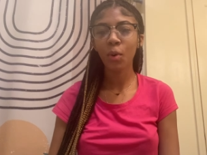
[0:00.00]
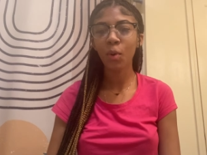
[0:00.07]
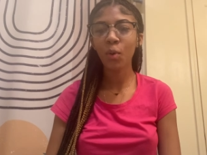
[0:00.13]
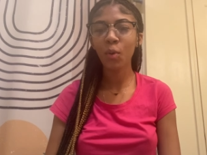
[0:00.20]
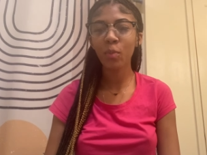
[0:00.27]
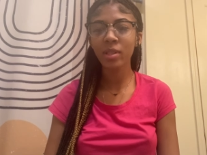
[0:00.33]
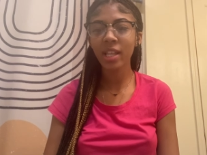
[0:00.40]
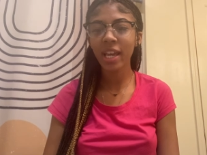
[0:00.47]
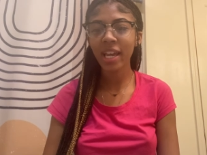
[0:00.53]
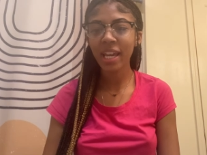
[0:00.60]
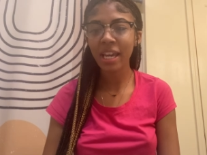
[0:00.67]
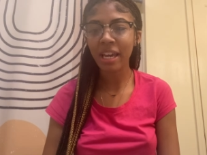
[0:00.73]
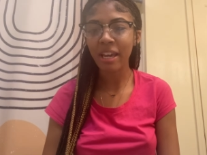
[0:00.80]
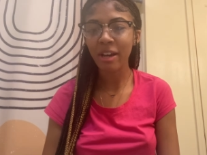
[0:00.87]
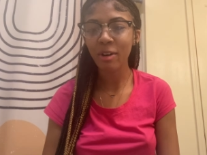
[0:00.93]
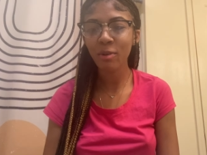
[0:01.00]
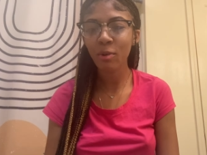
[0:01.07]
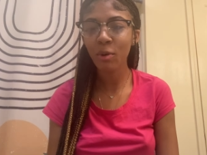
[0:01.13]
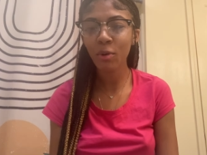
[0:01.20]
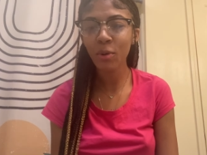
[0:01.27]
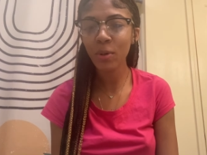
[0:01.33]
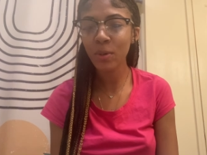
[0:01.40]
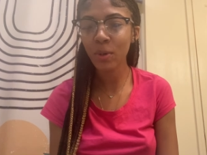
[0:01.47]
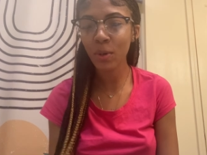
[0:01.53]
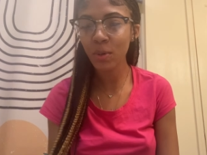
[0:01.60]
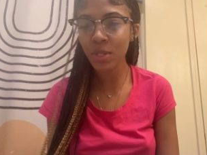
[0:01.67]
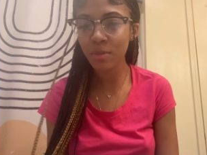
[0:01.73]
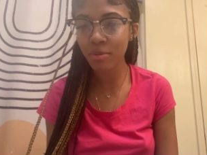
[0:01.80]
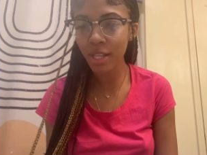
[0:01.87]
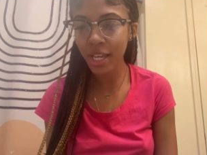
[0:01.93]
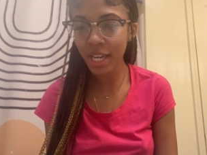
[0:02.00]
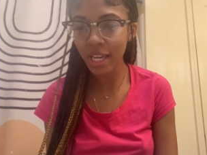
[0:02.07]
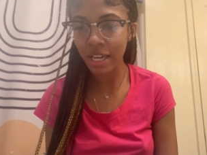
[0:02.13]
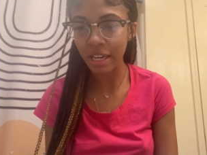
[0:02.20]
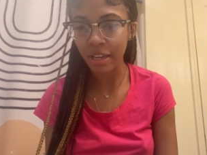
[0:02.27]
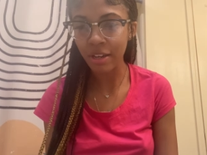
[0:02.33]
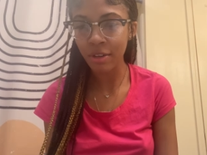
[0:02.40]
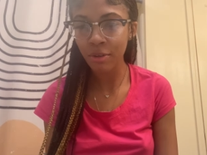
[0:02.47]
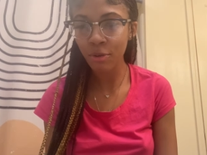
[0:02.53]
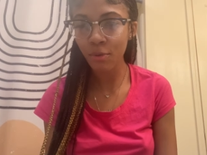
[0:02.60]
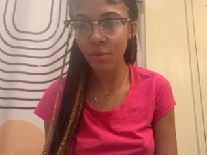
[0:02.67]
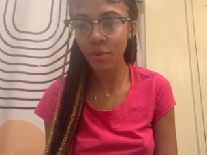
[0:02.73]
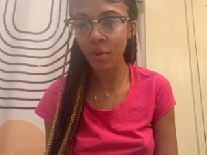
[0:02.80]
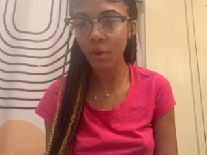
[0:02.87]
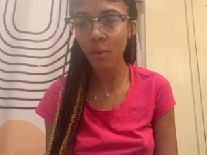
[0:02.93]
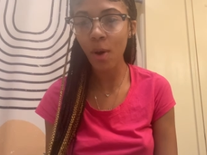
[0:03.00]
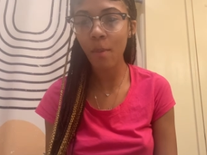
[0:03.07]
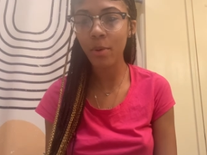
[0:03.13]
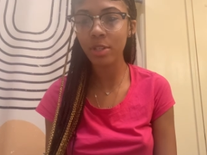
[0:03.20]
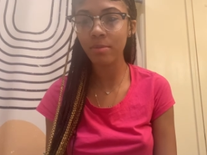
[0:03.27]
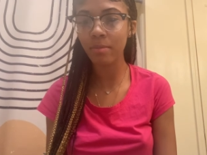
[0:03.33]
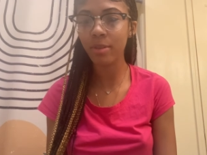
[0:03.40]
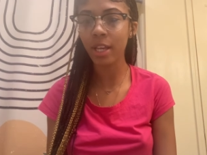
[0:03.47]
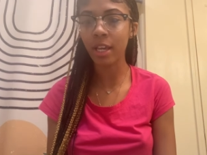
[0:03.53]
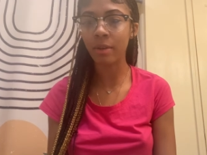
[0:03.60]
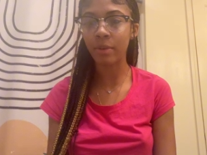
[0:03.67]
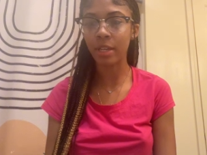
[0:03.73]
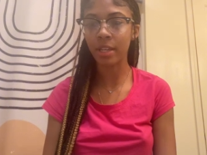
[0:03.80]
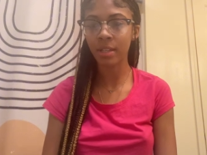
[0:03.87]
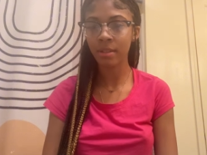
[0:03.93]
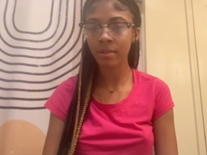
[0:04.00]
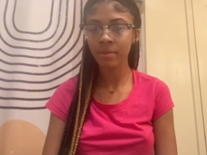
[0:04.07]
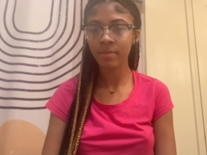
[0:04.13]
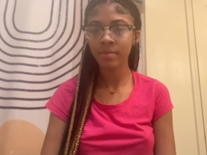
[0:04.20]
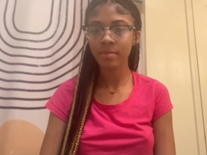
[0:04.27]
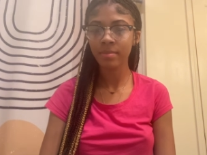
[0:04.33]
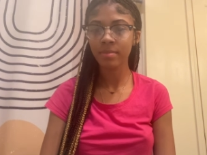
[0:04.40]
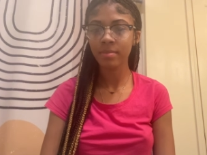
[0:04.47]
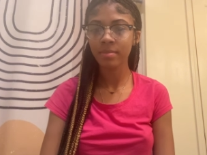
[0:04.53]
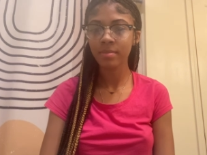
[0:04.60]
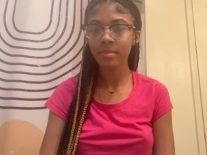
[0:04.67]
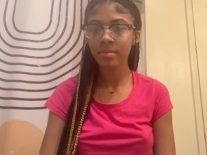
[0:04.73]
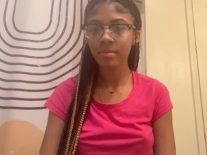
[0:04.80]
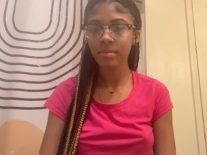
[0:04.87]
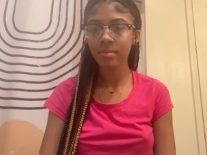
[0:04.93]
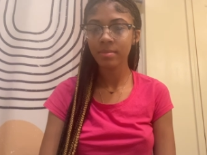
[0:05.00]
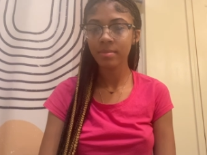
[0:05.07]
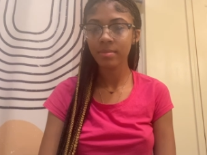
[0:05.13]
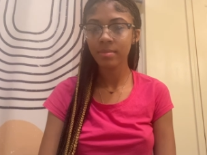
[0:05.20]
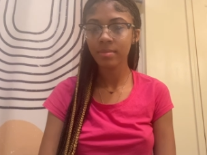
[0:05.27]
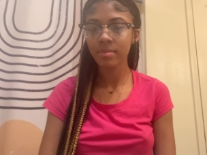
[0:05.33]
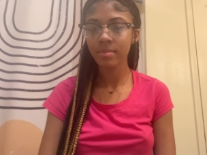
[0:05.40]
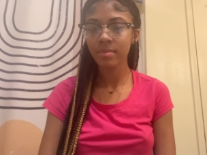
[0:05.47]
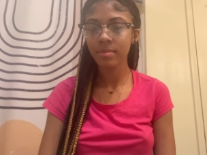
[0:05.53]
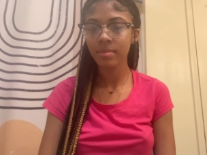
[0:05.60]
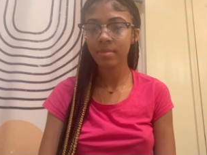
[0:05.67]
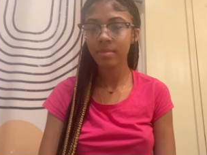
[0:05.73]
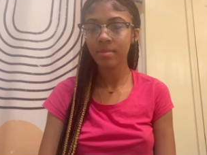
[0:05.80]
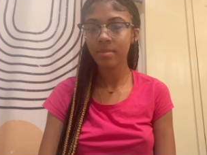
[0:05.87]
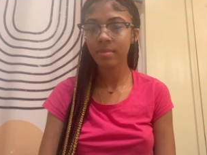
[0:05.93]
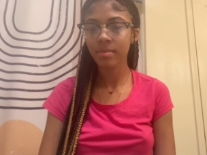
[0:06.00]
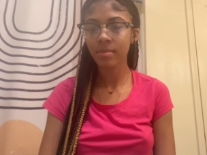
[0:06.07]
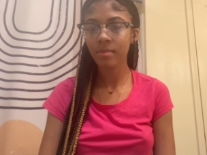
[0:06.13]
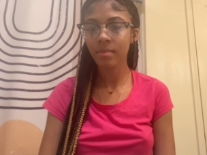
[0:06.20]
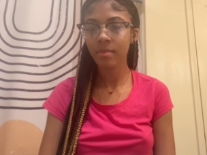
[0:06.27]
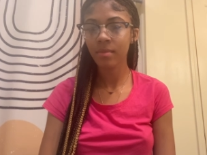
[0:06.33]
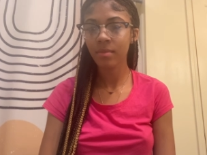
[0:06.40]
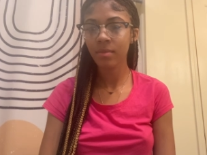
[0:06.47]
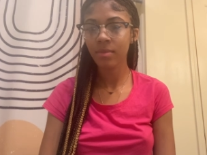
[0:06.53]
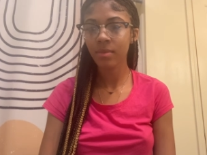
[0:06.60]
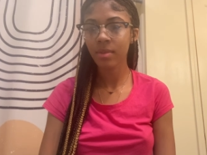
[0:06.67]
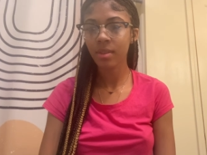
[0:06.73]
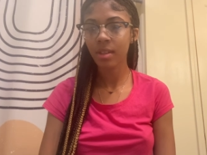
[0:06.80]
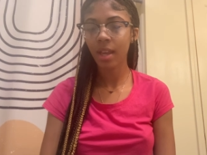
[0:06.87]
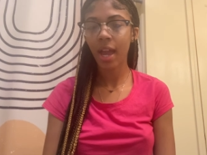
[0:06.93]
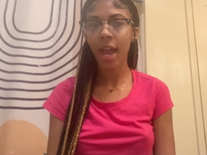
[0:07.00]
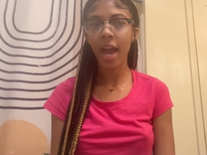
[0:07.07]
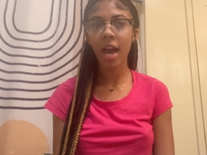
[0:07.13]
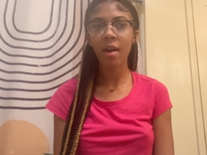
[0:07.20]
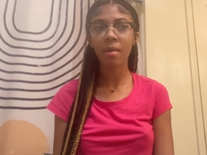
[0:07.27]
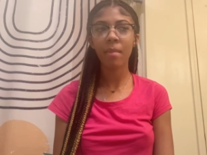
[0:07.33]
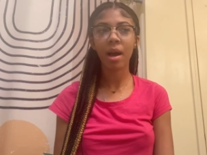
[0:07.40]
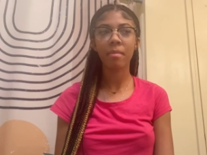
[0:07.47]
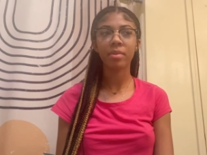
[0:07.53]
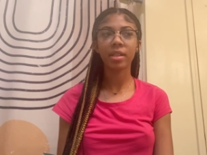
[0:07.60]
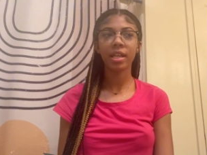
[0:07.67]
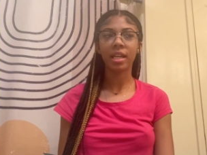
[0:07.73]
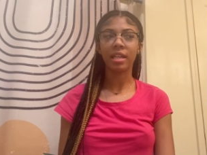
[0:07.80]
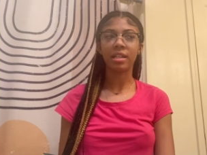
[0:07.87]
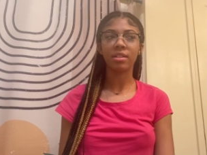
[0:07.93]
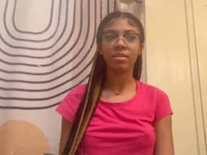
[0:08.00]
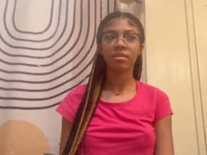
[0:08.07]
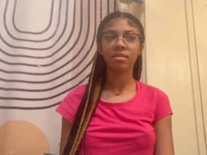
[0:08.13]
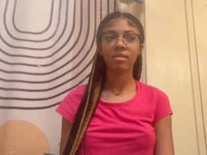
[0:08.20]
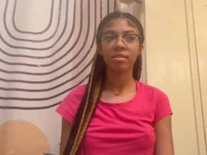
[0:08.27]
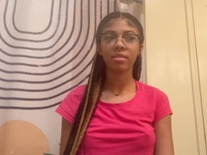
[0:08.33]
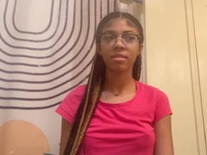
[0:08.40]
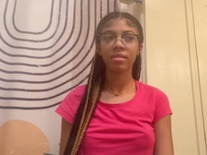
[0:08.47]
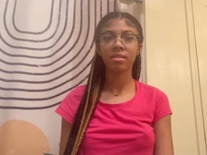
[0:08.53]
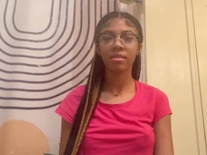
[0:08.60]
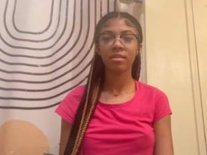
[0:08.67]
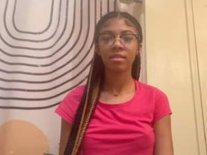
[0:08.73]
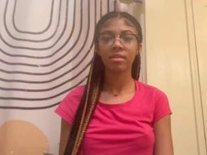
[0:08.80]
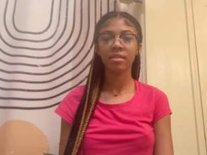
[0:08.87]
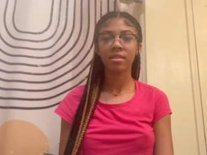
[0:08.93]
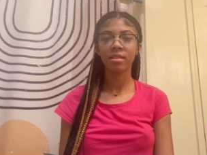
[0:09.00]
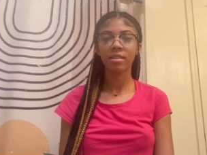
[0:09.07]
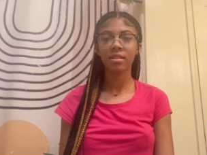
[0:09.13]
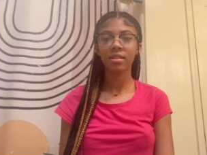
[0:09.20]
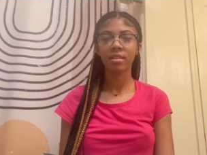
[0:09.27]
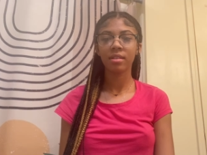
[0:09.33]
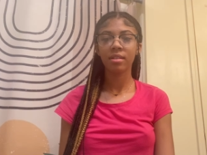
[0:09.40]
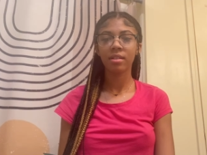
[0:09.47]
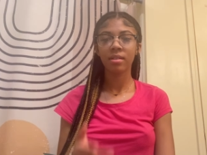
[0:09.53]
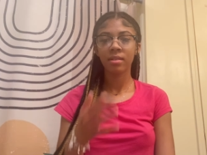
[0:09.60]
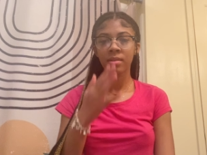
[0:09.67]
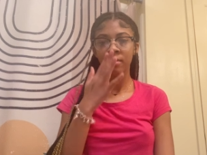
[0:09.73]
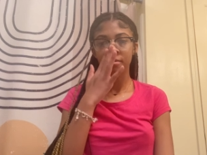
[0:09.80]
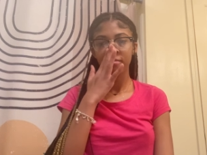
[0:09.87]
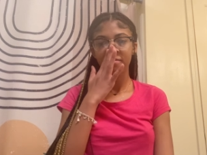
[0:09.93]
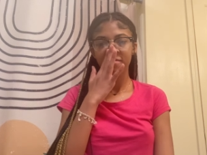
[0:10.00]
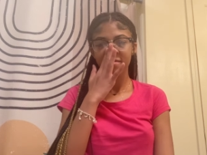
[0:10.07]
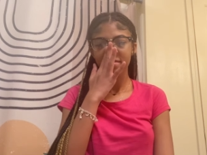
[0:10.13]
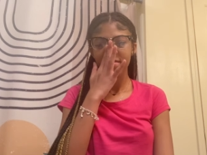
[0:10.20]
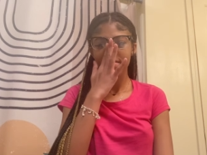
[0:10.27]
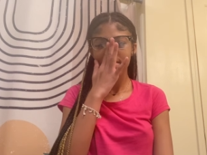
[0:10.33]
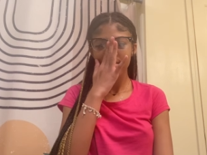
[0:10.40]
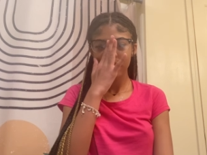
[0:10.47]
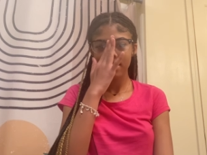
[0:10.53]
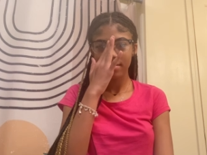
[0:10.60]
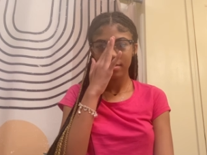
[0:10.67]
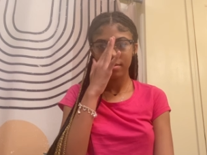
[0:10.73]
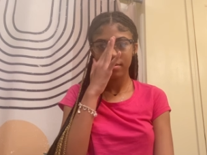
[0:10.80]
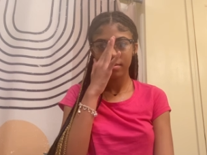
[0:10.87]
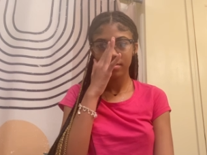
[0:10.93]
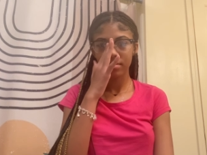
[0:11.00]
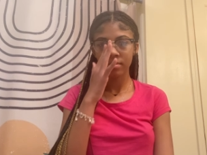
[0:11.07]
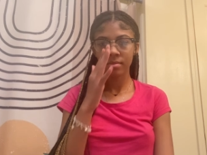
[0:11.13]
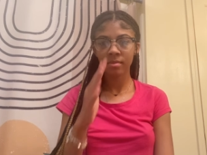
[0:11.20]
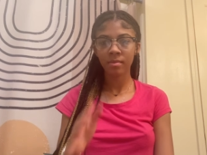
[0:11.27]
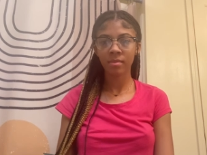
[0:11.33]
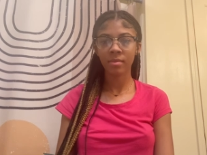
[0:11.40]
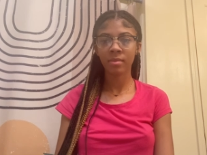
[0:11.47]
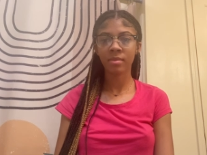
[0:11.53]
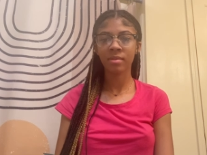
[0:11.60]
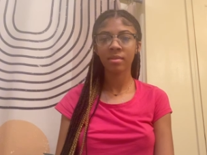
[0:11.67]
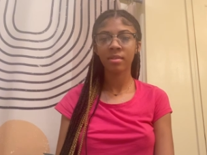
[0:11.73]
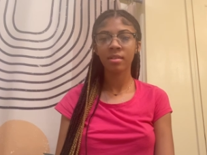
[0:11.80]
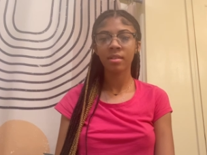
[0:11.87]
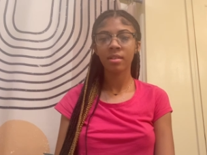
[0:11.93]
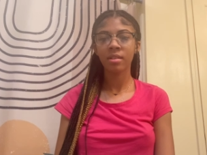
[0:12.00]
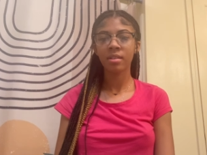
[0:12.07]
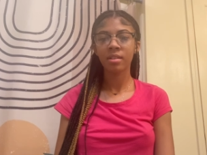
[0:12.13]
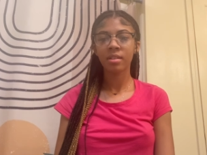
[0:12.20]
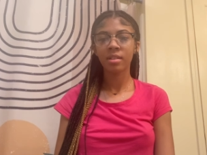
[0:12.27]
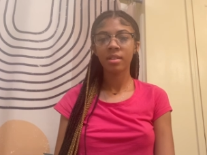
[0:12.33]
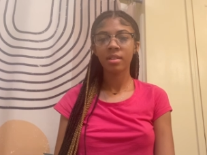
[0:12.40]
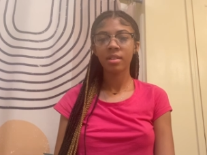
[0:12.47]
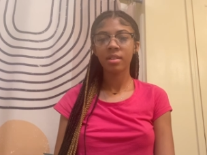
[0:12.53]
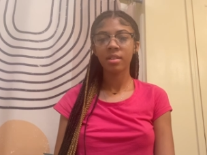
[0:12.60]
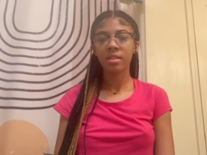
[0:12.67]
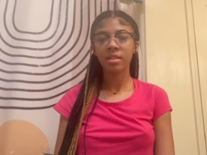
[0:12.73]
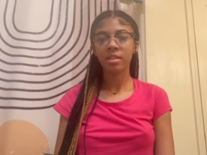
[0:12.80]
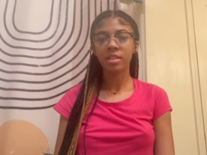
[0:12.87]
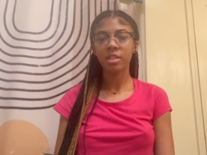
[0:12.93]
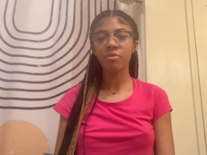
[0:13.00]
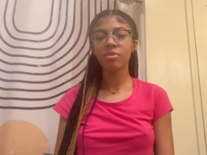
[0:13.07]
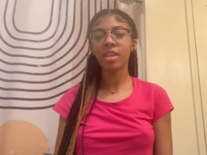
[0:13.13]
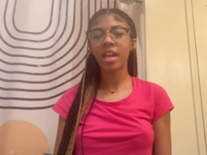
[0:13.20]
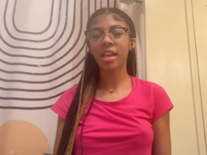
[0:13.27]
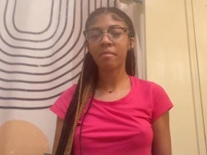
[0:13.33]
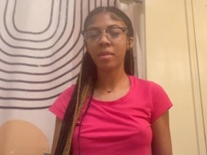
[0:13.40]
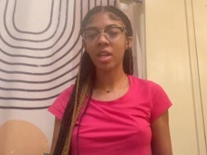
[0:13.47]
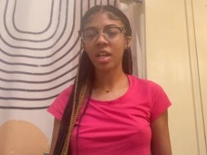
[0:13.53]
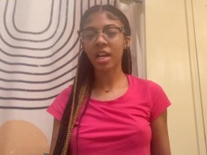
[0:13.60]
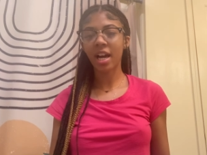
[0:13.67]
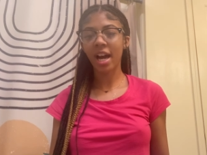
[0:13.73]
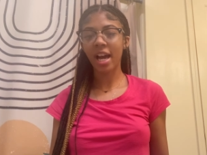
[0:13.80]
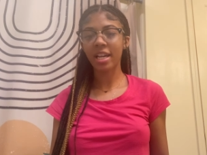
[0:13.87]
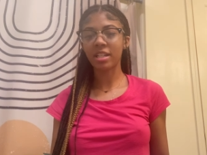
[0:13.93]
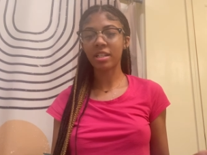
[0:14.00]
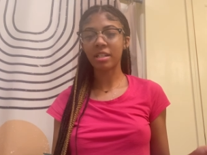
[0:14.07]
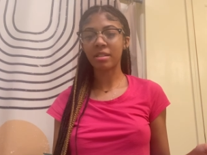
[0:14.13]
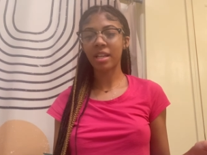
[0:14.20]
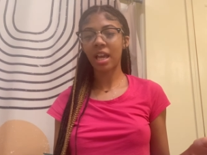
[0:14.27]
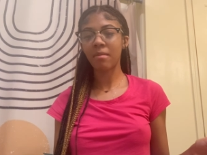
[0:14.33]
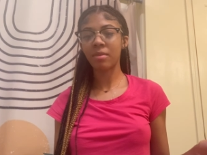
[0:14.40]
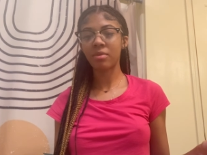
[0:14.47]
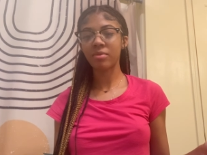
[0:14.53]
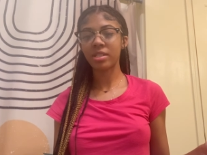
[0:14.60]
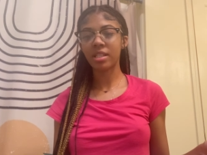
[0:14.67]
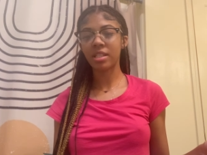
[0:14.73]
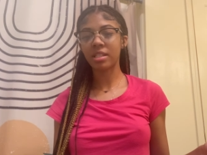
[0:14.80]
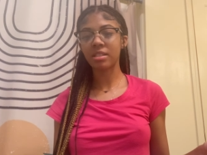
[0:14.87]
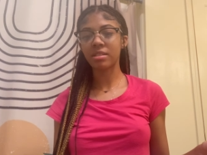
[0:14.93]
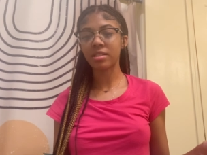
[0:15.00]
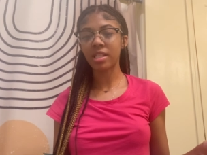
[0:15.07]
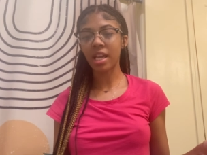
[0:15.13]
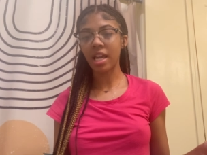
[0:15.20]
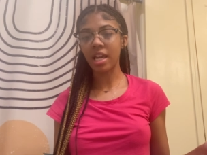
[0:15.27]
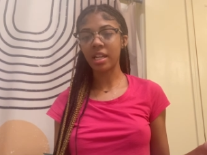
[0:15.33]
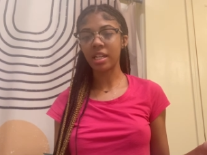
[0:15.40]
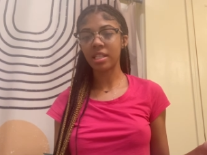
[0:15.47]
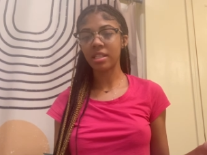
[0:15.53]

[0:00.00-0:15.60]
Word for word: who playing? Who who who's playing? Who who am I supposed to be playing with? Bro, nigga, you're obviously playing, bro. How am I playing? Bro, Kai would not do that, bro. I don't know why you playing. You think me and Kai done came up with this little thing to,